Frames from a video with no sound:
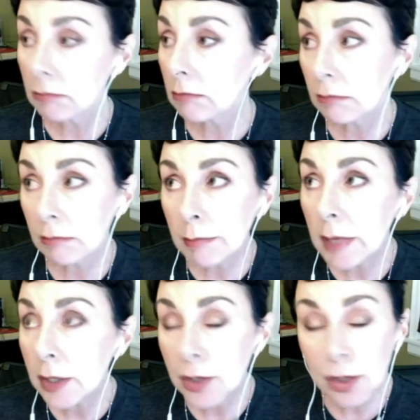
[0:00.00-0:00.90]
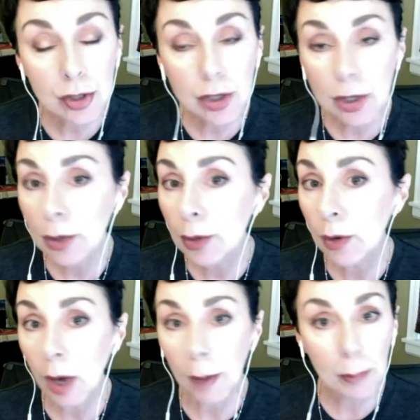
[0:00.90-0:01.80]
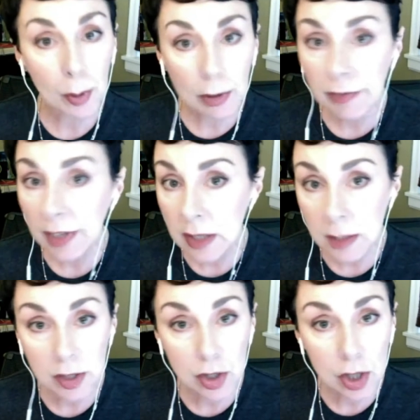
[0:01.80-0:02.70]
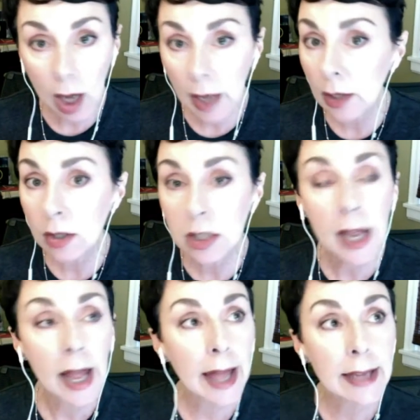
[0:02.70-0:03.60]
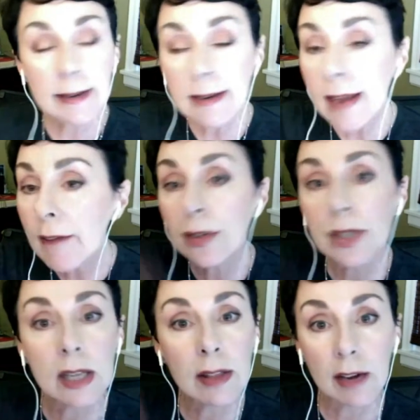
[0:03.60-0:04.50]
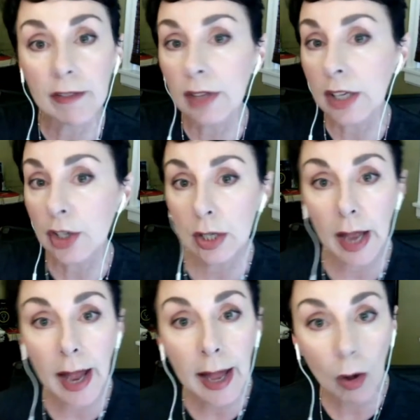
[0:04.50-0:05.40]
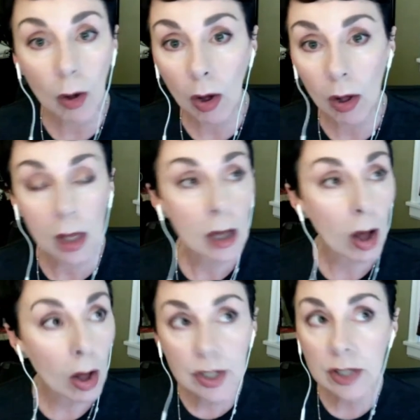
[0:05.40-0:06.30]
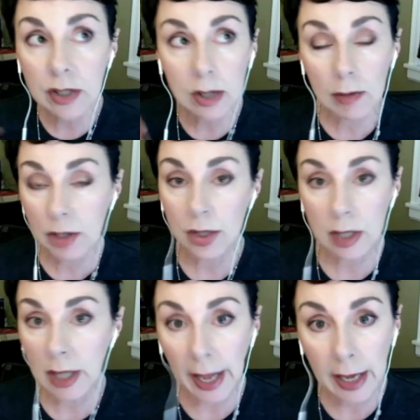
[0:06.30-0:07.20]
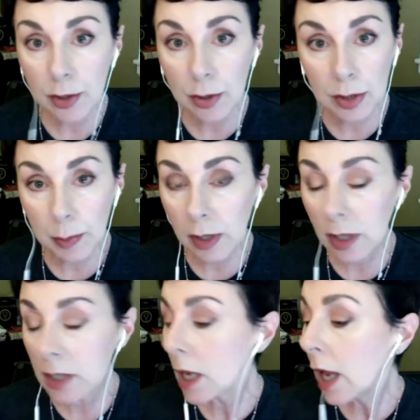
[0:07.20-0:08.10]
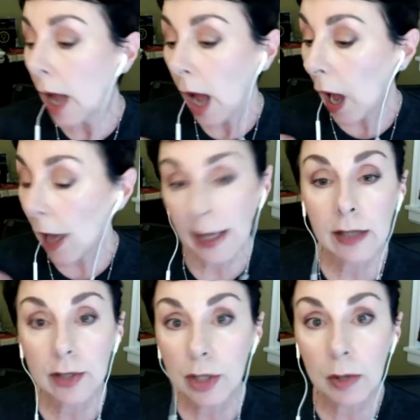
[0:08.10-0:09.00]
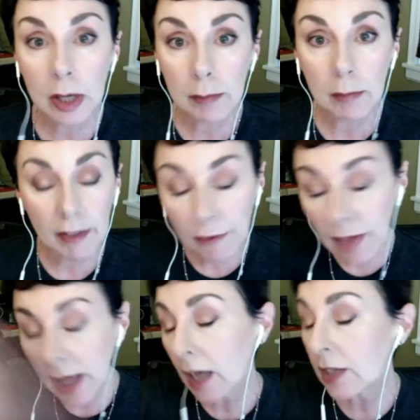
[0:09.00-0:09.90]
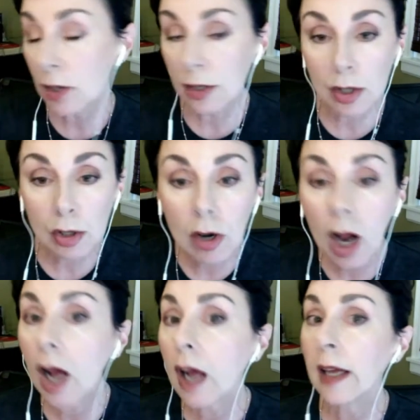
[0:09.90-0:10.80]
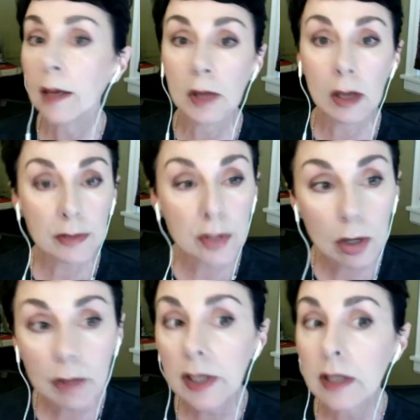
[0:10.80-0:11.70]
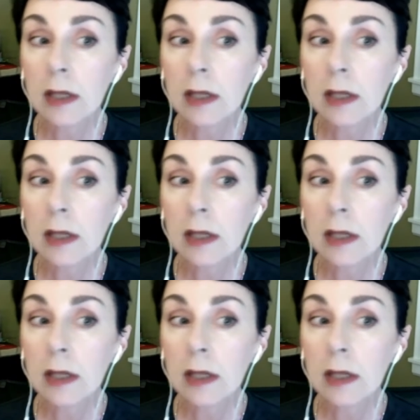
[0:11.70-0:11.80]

minister to a burn victim, a child, and never see that affliction at all. All she saw was just the angel spirit. I can't do it. I start to cry. I'm not of service.